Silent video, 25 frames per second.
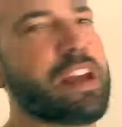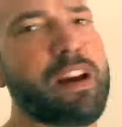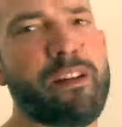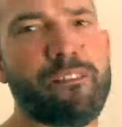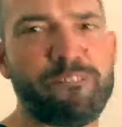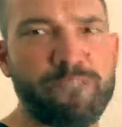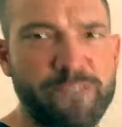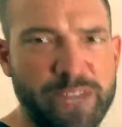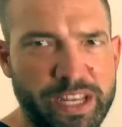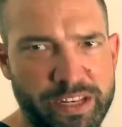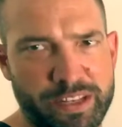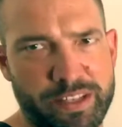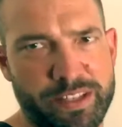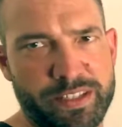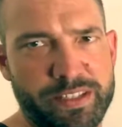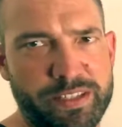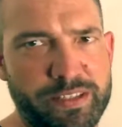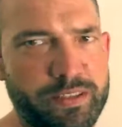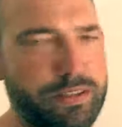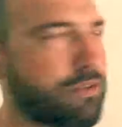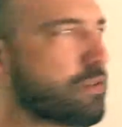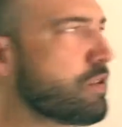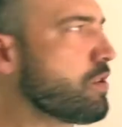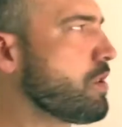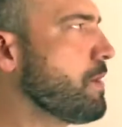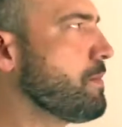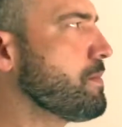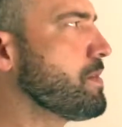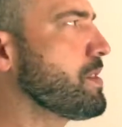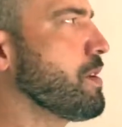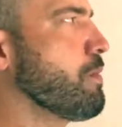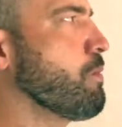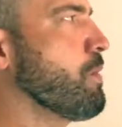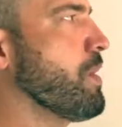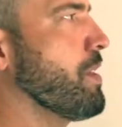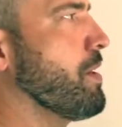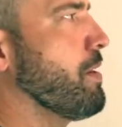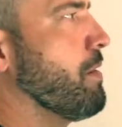our fitness, all right?
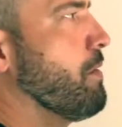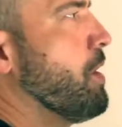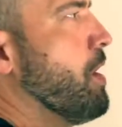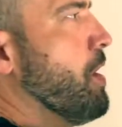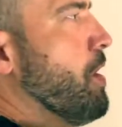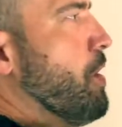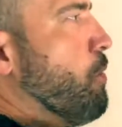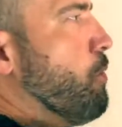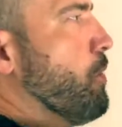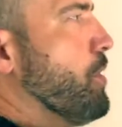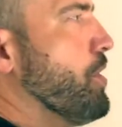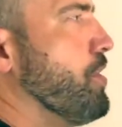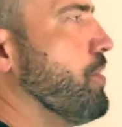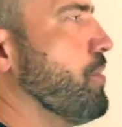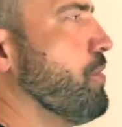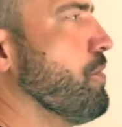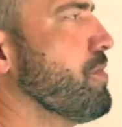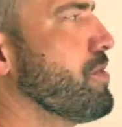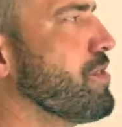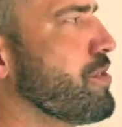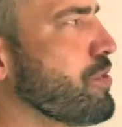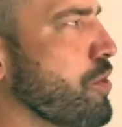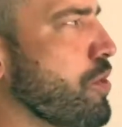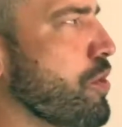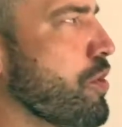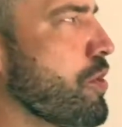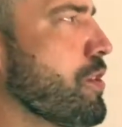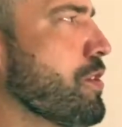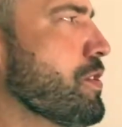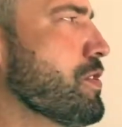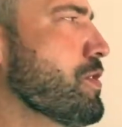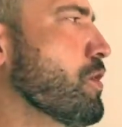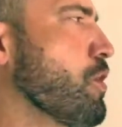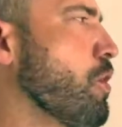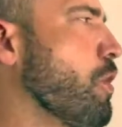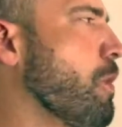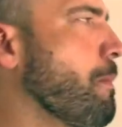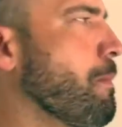So whether we do
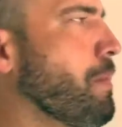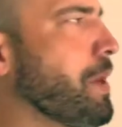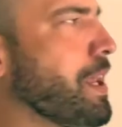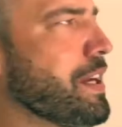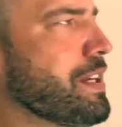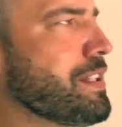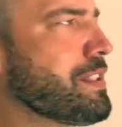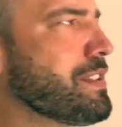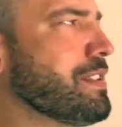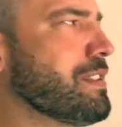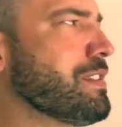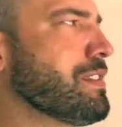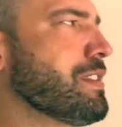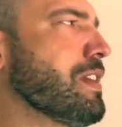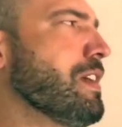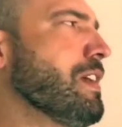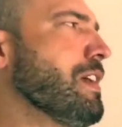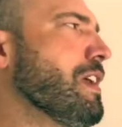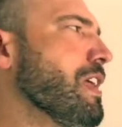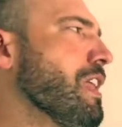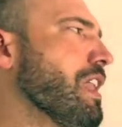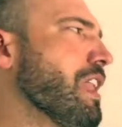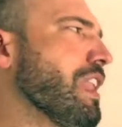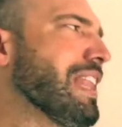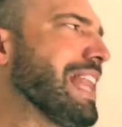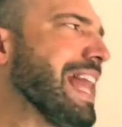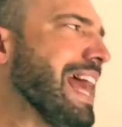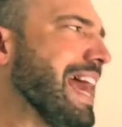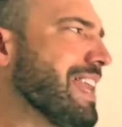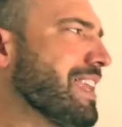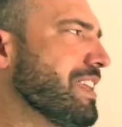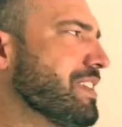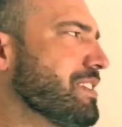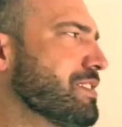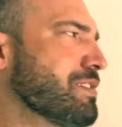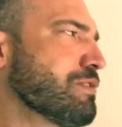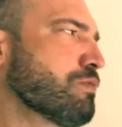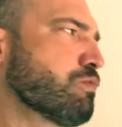circuits, complexes,
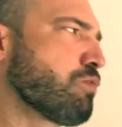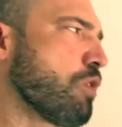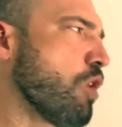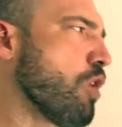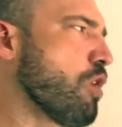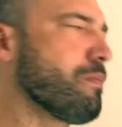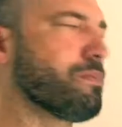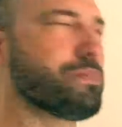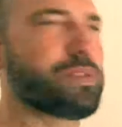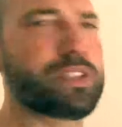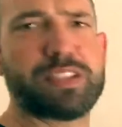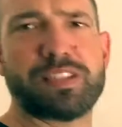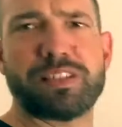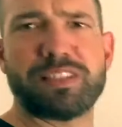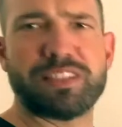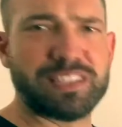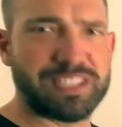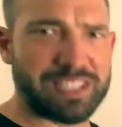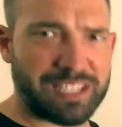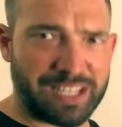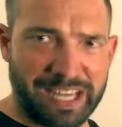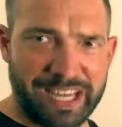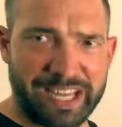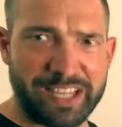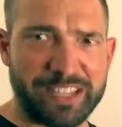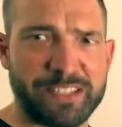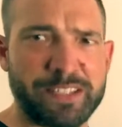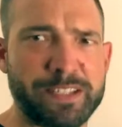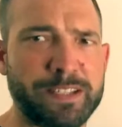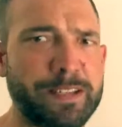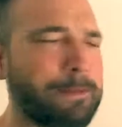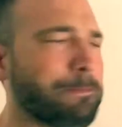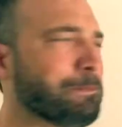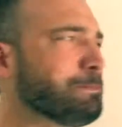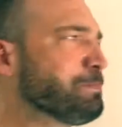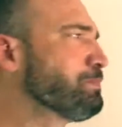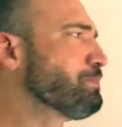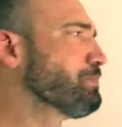ladders, ropes, sleds,
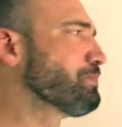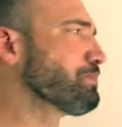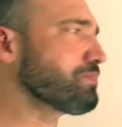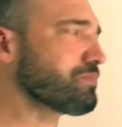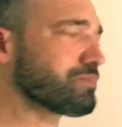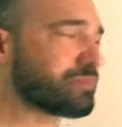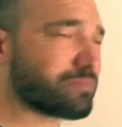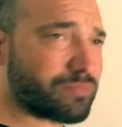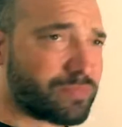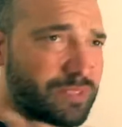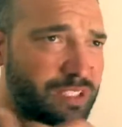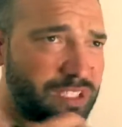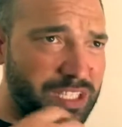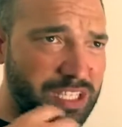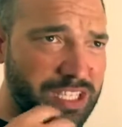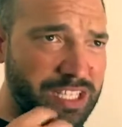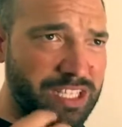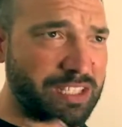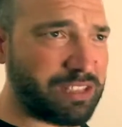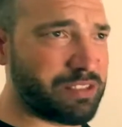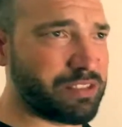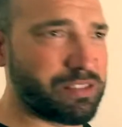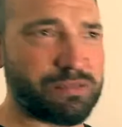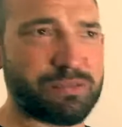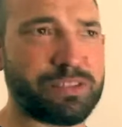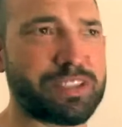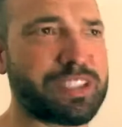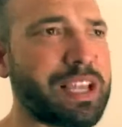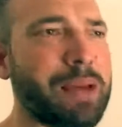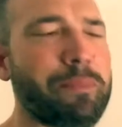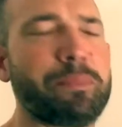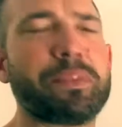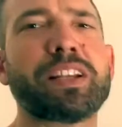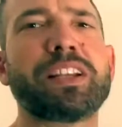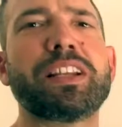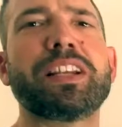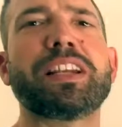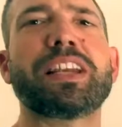
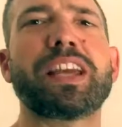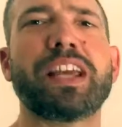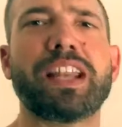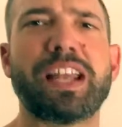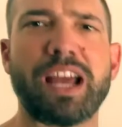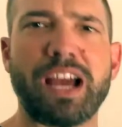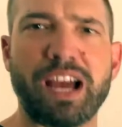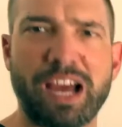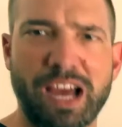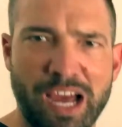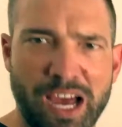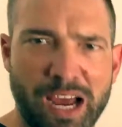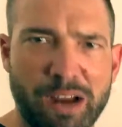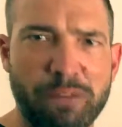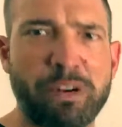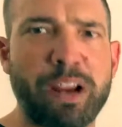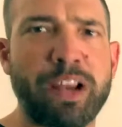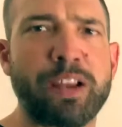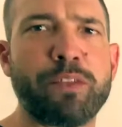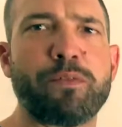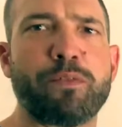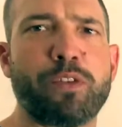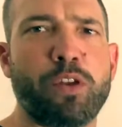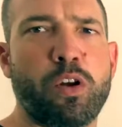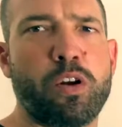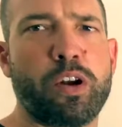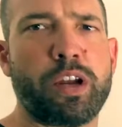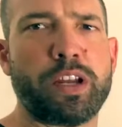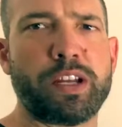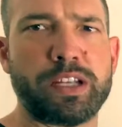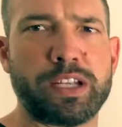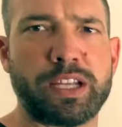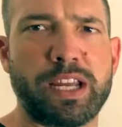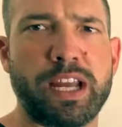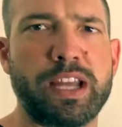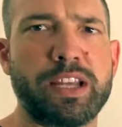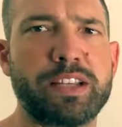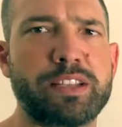something to get our heart rate flying,
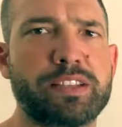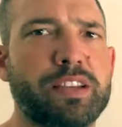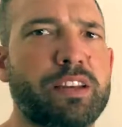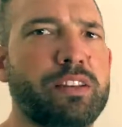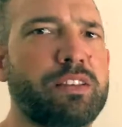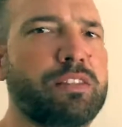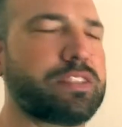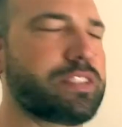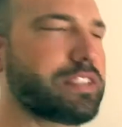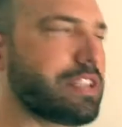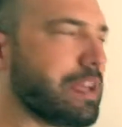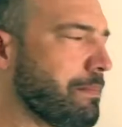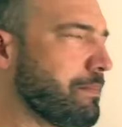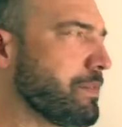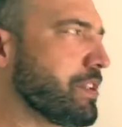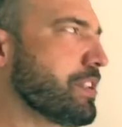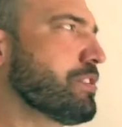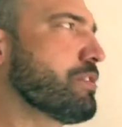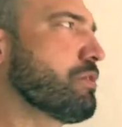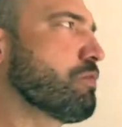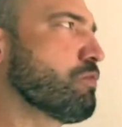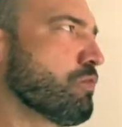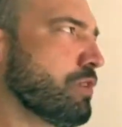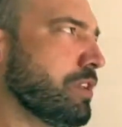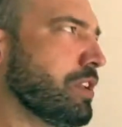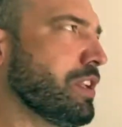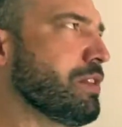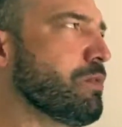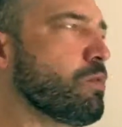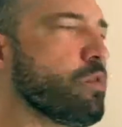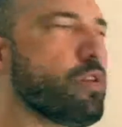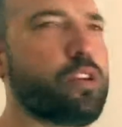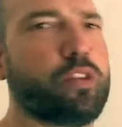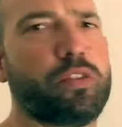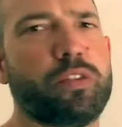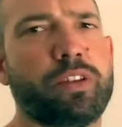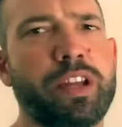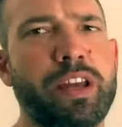okay? So something to really
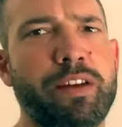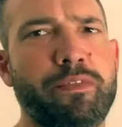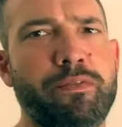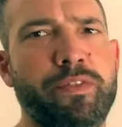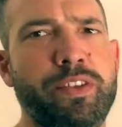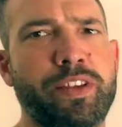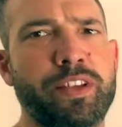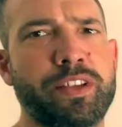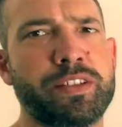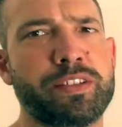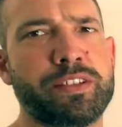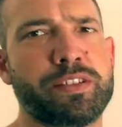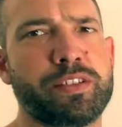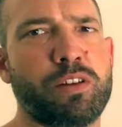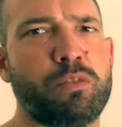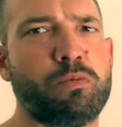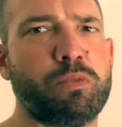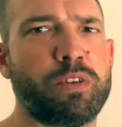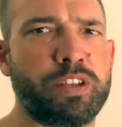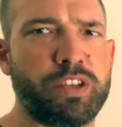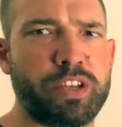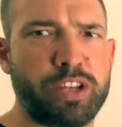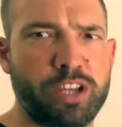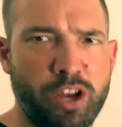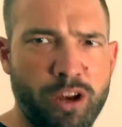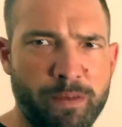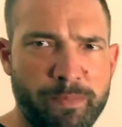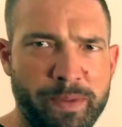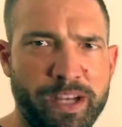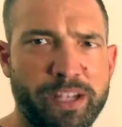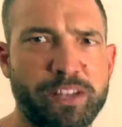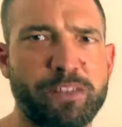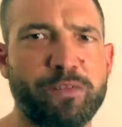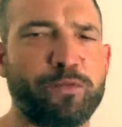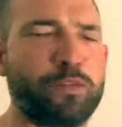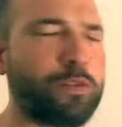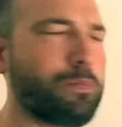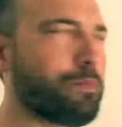work on that fitness, so when you go
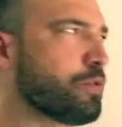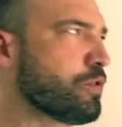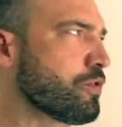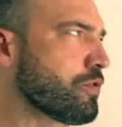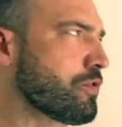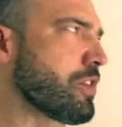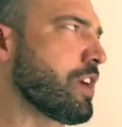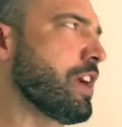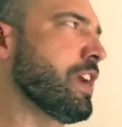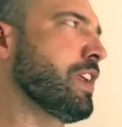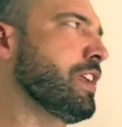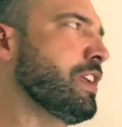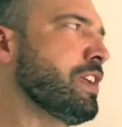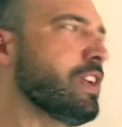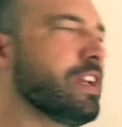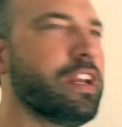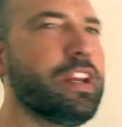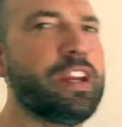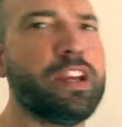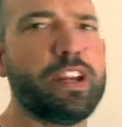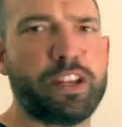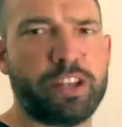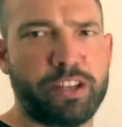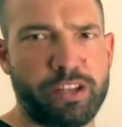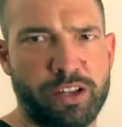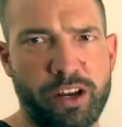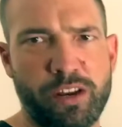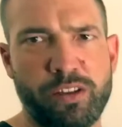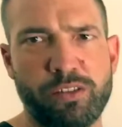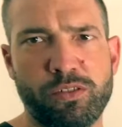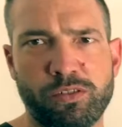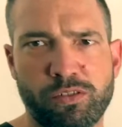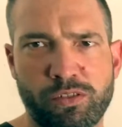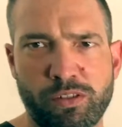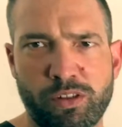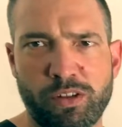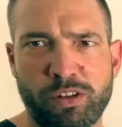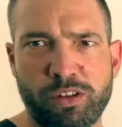back to football training, you don't
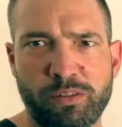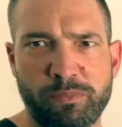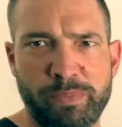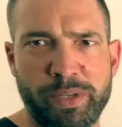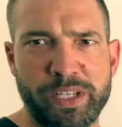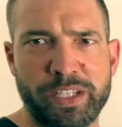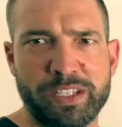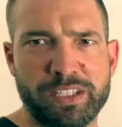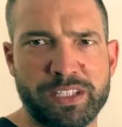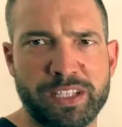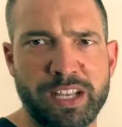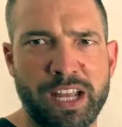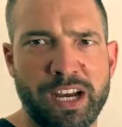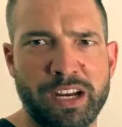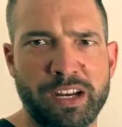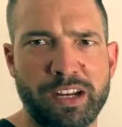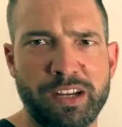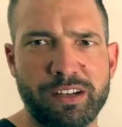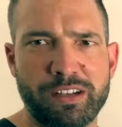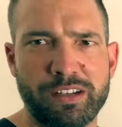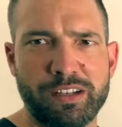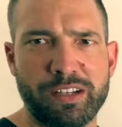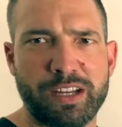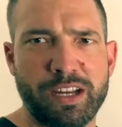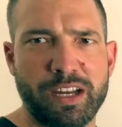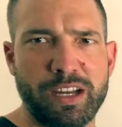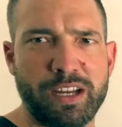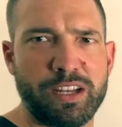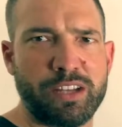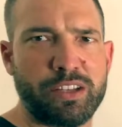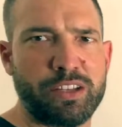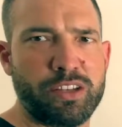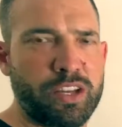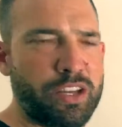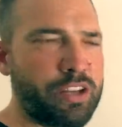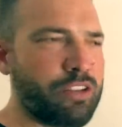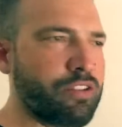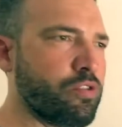look like a big slug, okay?
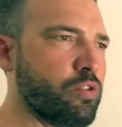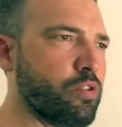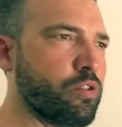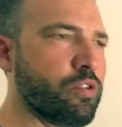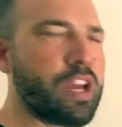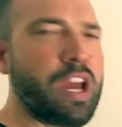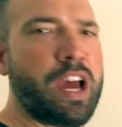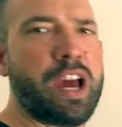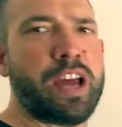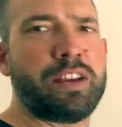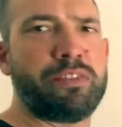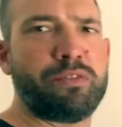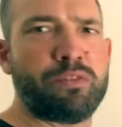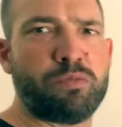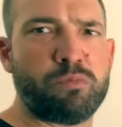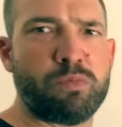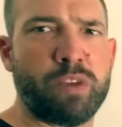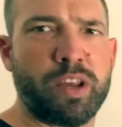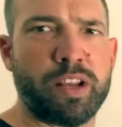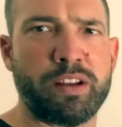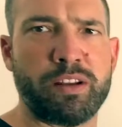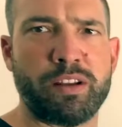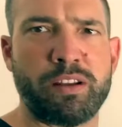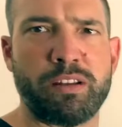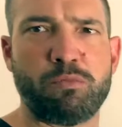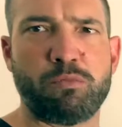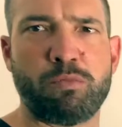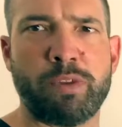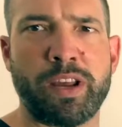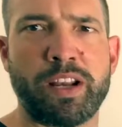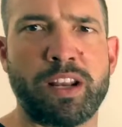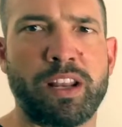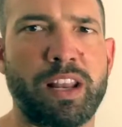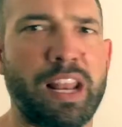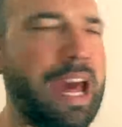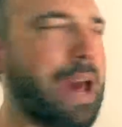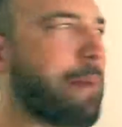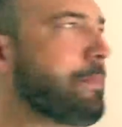And who can't even run
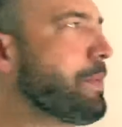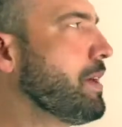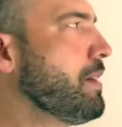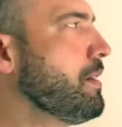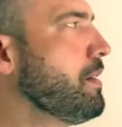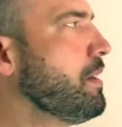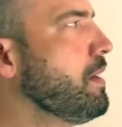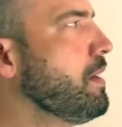a lap,